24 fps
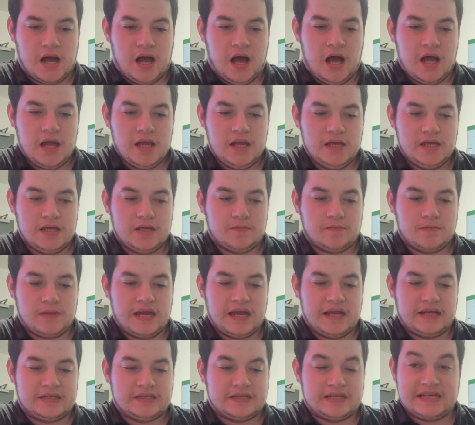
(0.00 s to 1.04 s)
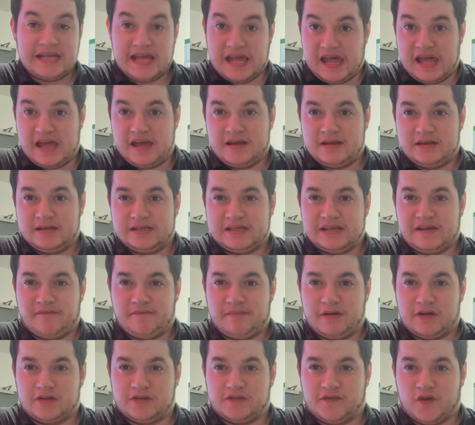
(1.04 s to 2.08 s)
I made today
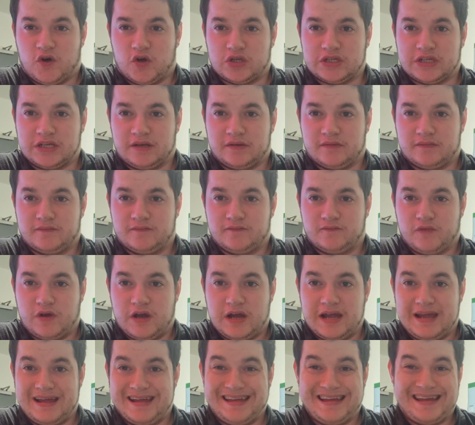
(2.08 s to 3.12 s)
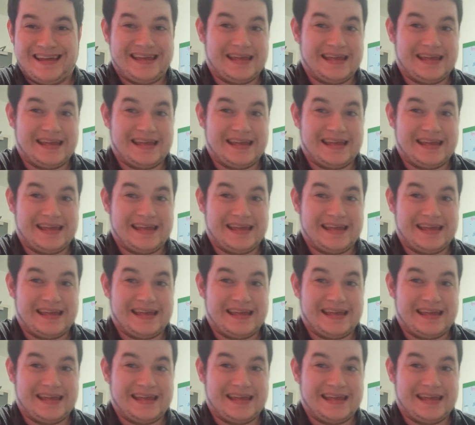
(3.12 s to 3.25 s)
£7.40, right?